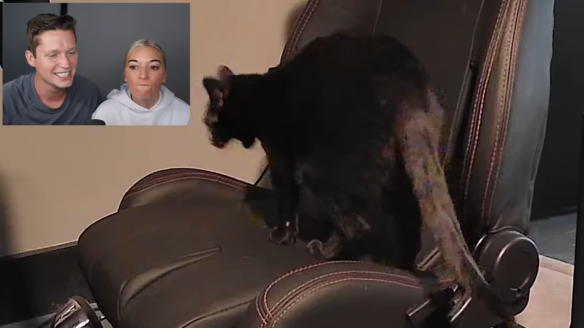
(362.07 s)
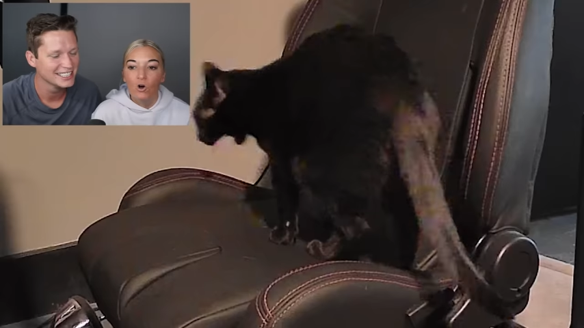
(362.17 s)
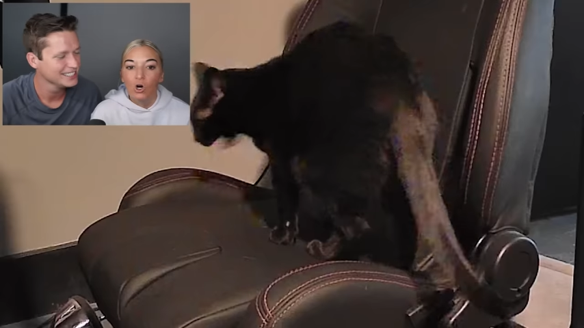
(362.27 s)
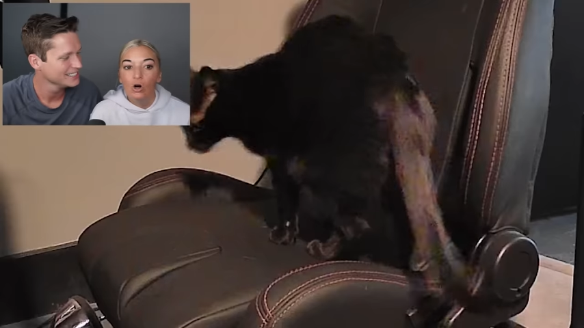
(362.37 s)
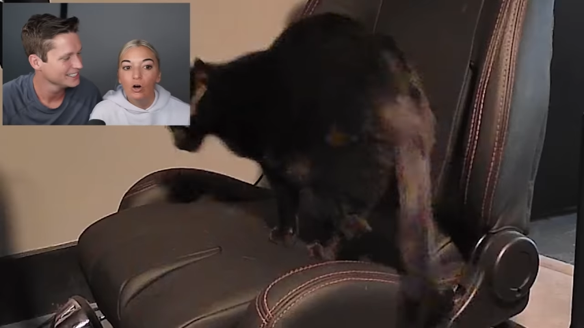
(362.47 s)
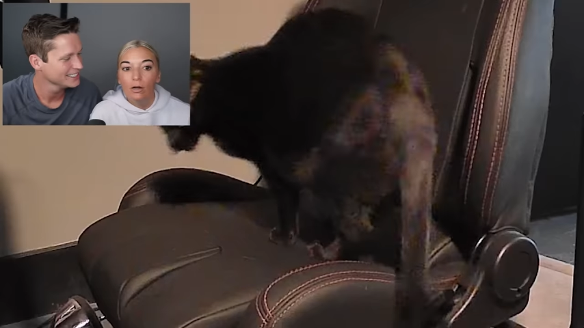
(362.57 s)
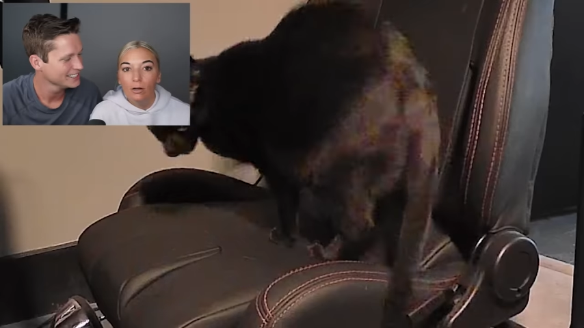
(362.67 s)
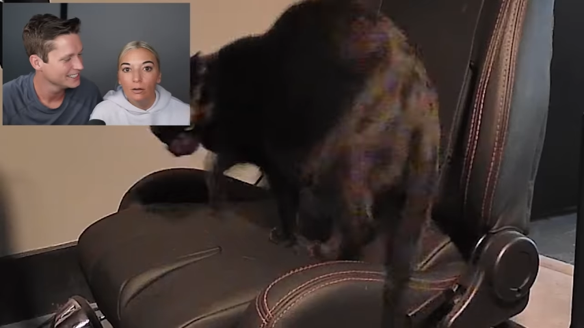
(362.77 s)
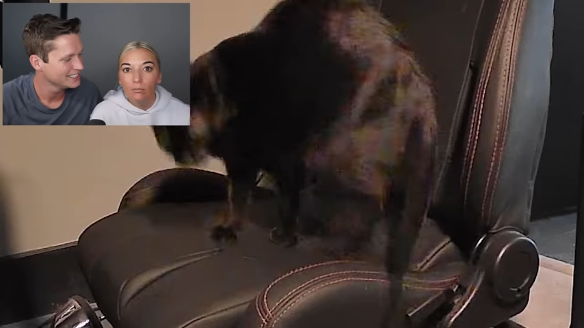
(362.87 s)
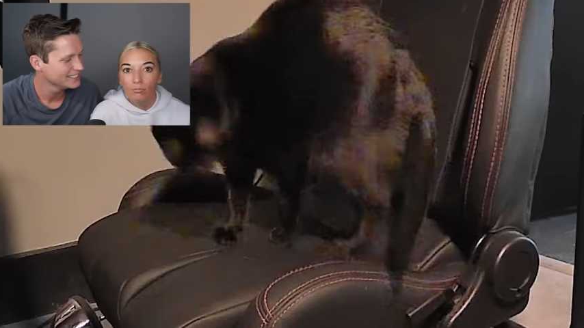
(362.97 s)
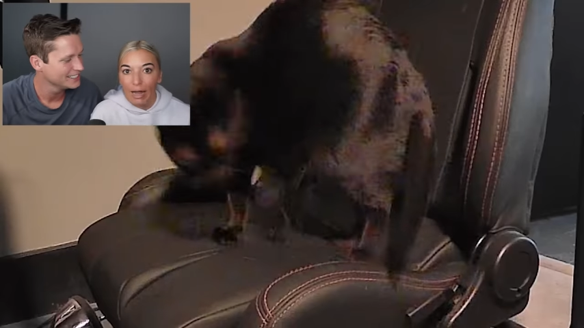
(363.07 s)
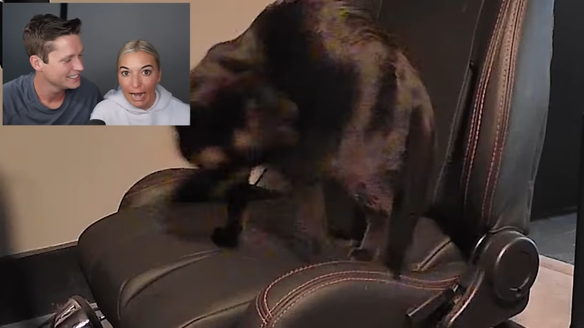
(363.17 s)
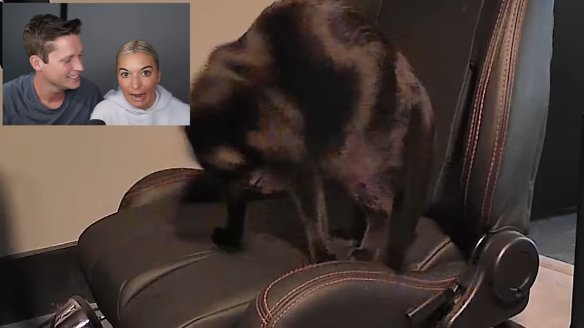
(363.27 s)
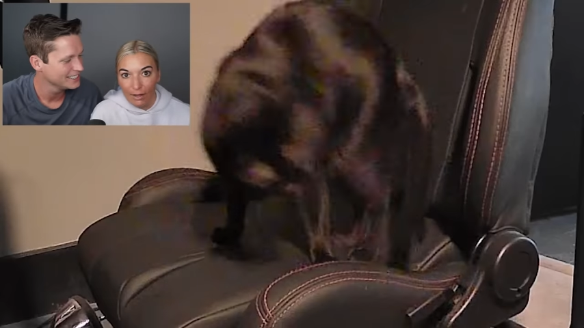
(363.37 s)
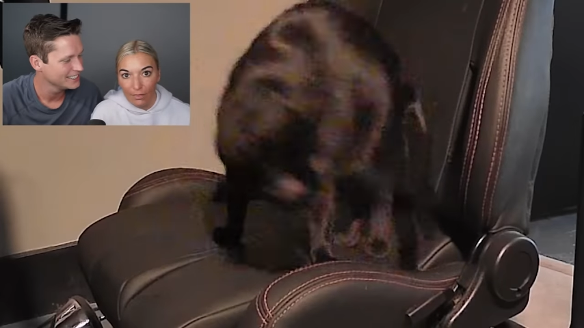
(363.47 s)
Speaker 1: full
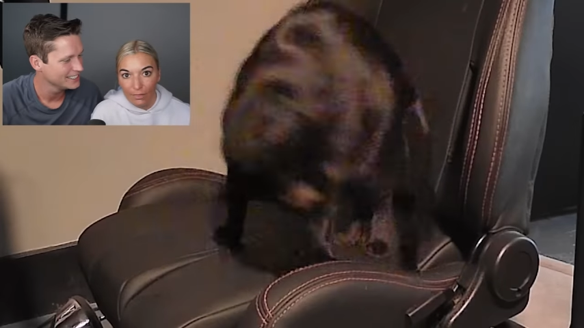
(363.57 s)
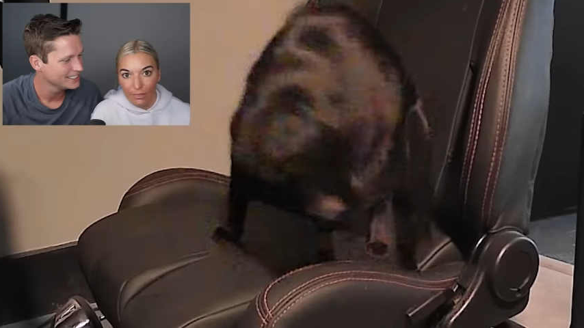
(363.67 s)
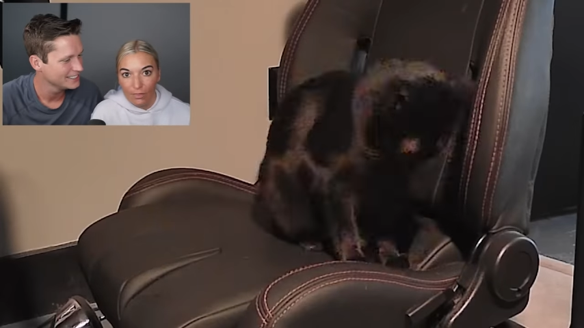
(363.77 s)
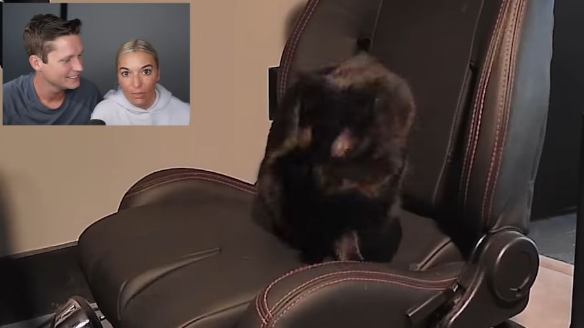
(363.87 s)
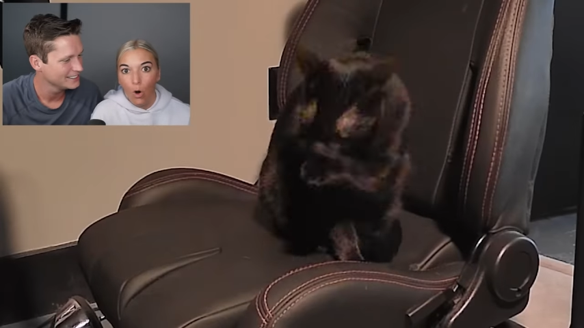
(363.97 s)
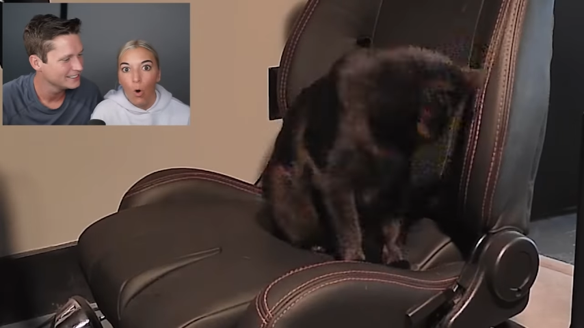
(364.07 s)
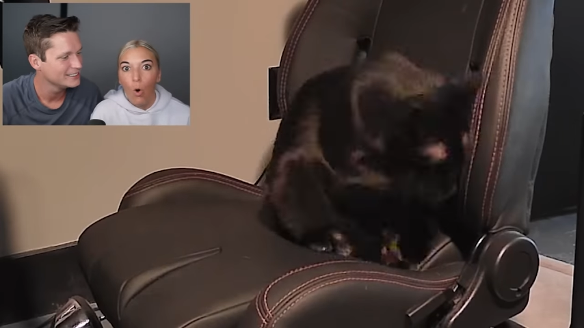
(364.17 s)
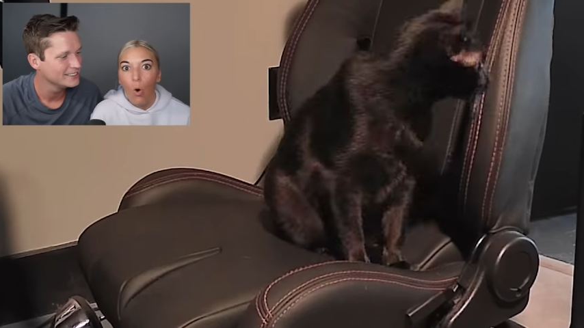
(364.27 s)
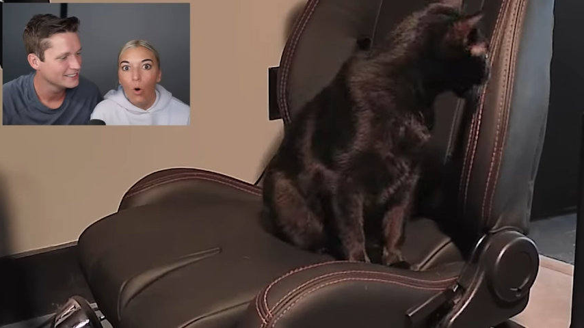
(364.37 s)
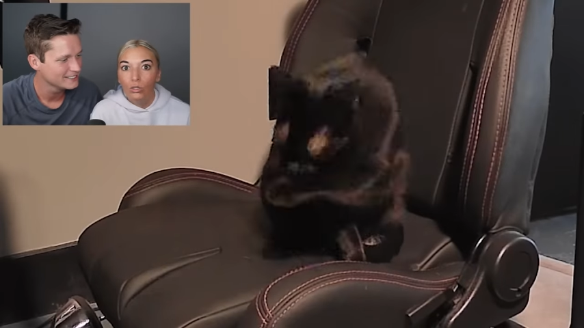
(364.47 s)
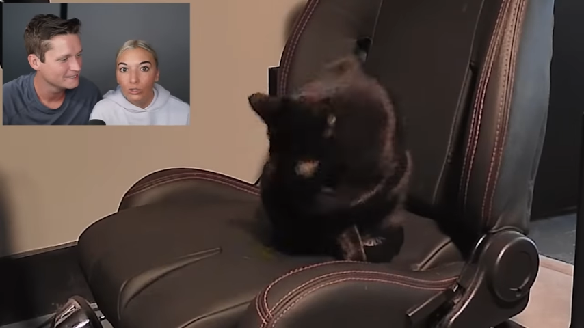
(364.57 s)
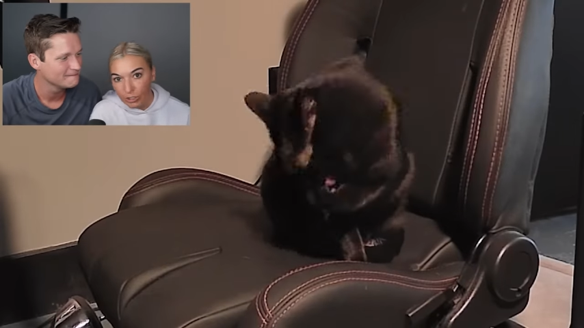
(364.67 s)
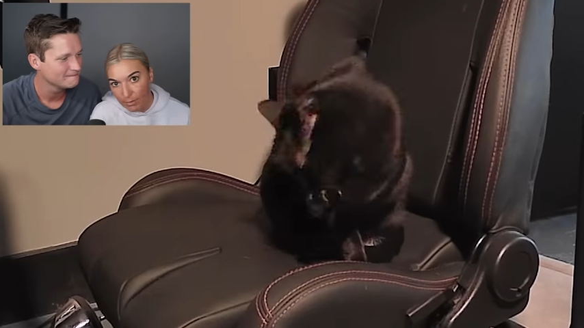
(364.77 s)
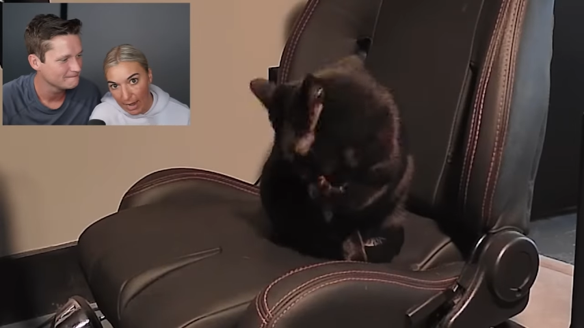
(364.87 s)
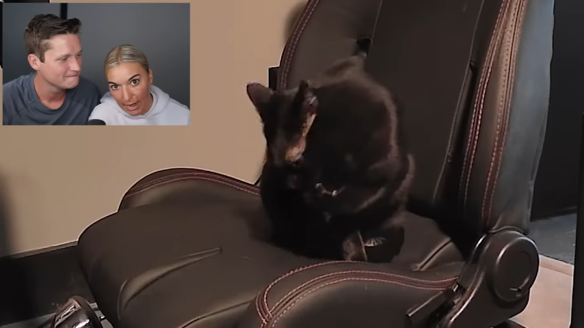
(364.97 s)
bath, the whole
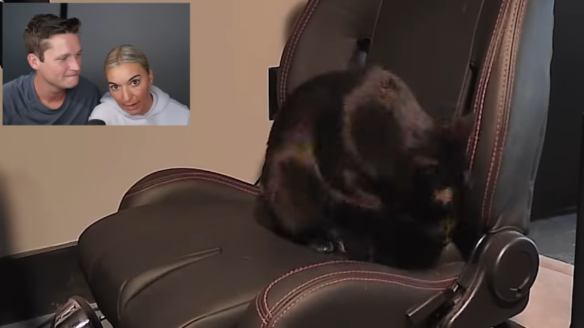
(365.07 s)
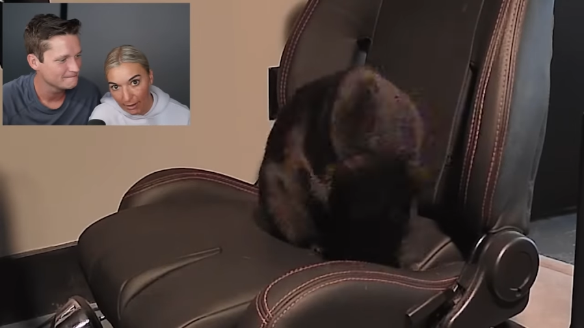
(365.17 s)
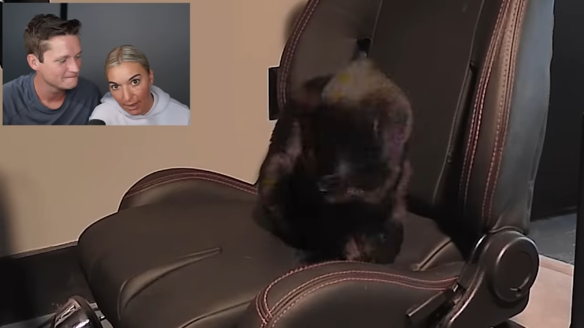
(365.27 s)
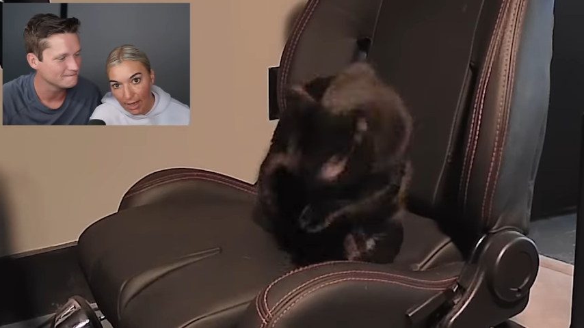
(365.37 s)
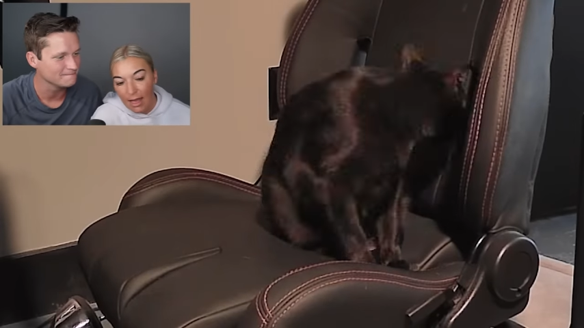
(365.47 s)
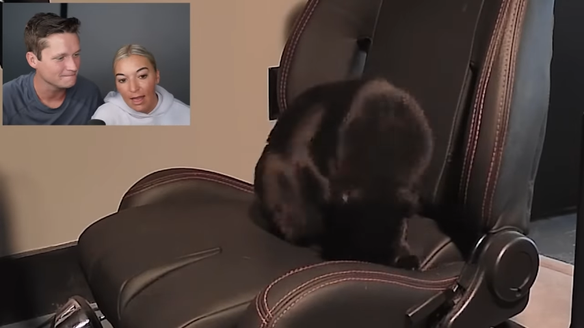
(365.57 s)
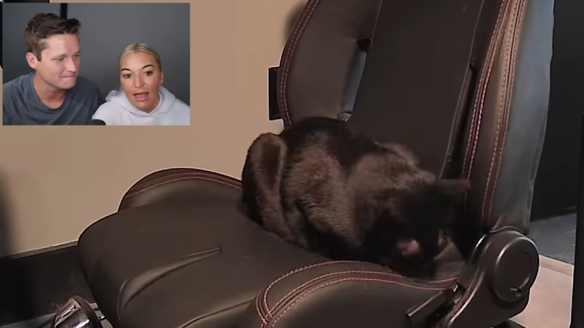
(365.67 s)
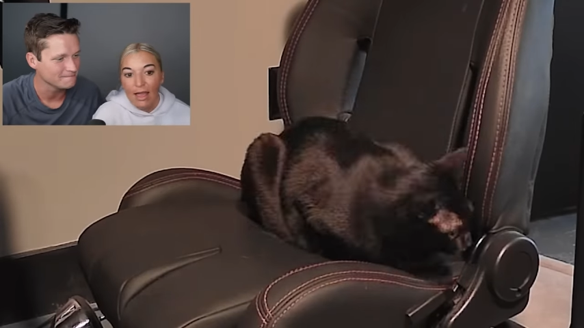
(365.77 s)
shebang, mm -hmm.